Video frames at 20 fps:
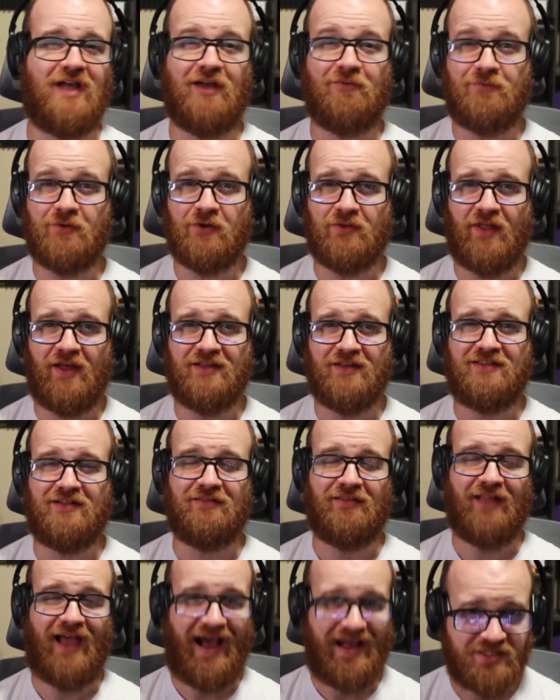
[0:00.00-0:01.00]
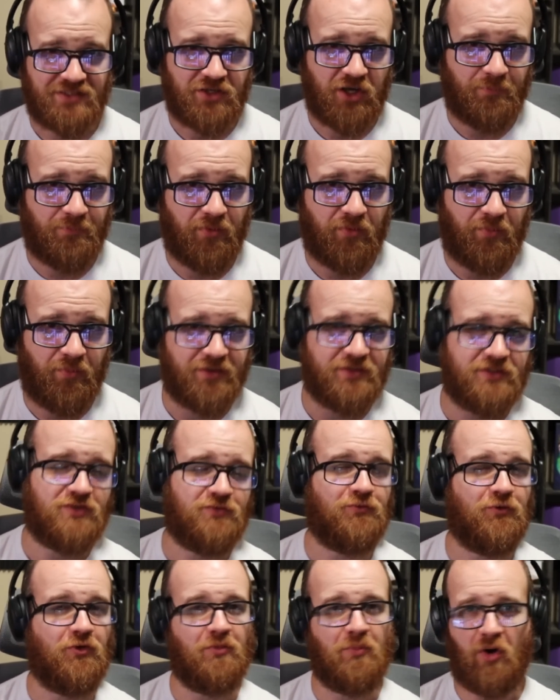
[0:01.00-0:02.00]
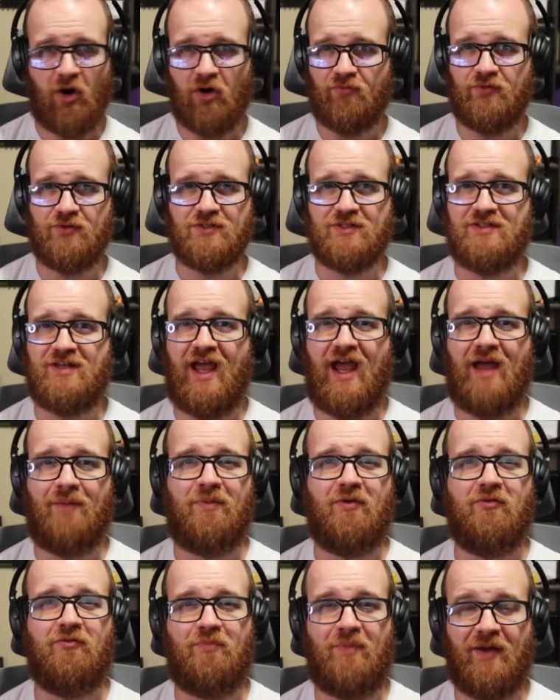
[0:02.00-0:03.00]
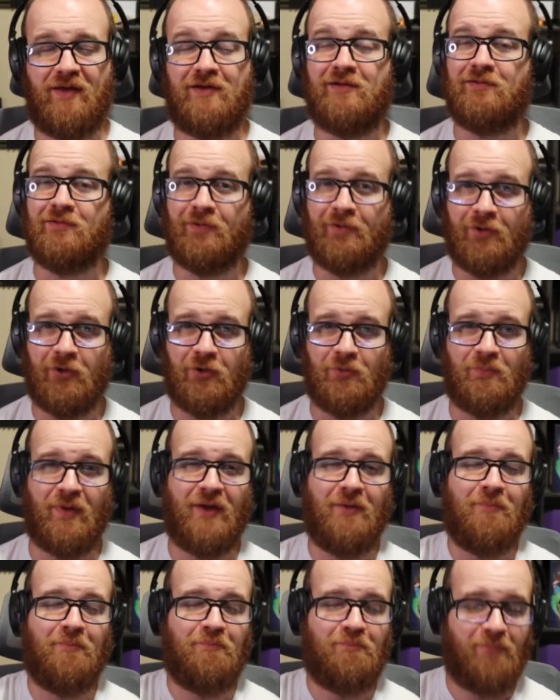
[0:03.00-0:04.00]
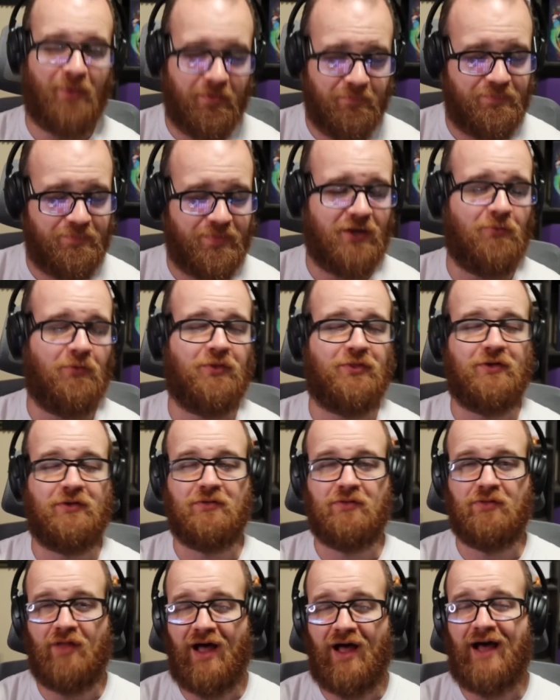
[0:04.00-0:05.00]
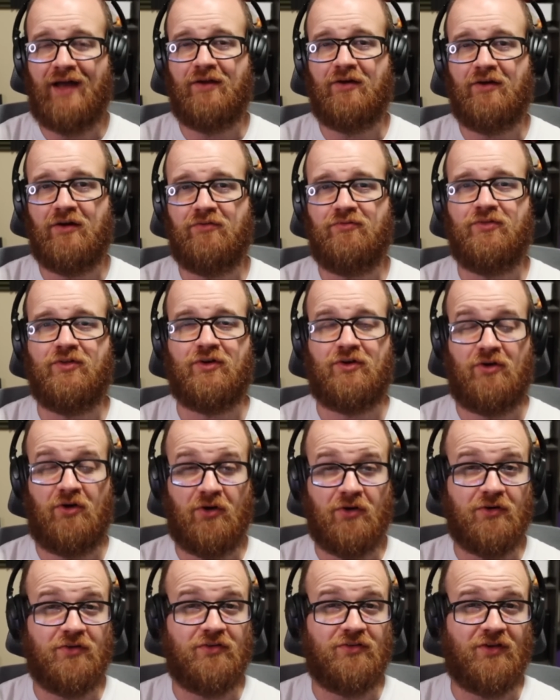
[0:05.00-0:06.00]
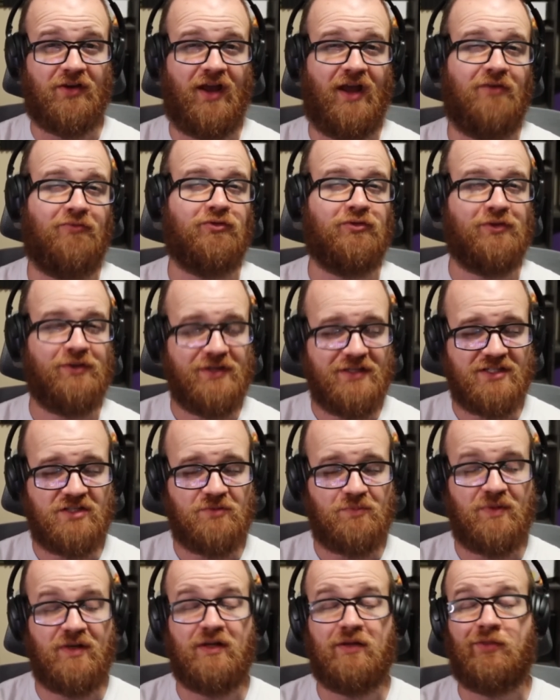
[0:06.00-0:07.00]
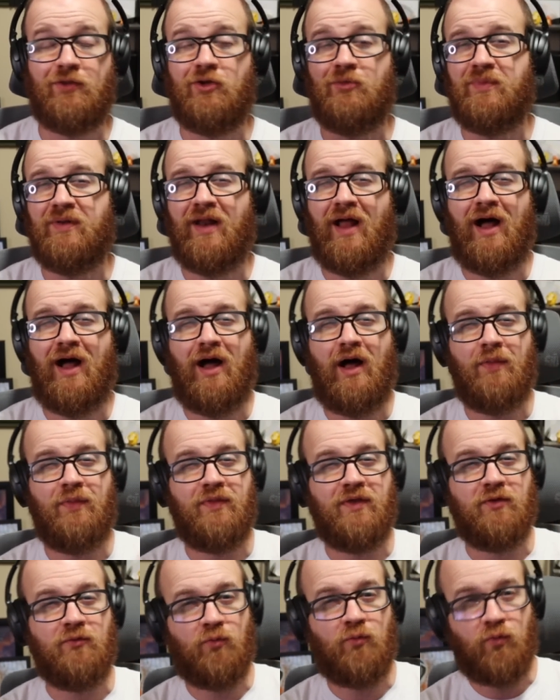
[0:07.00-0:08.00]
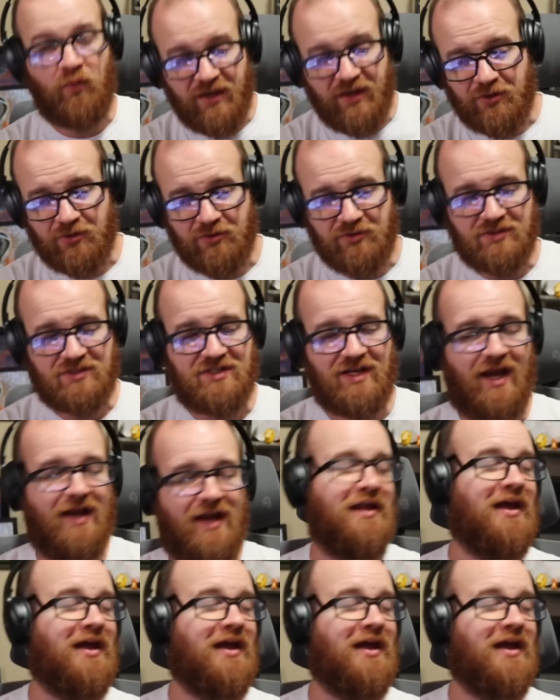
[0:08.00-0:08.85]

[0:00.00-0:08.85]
I feel like the last couple months for Marvel Snap have been a little bit bumpy, with a lot of the cards that have released being a little bit on the weaker side,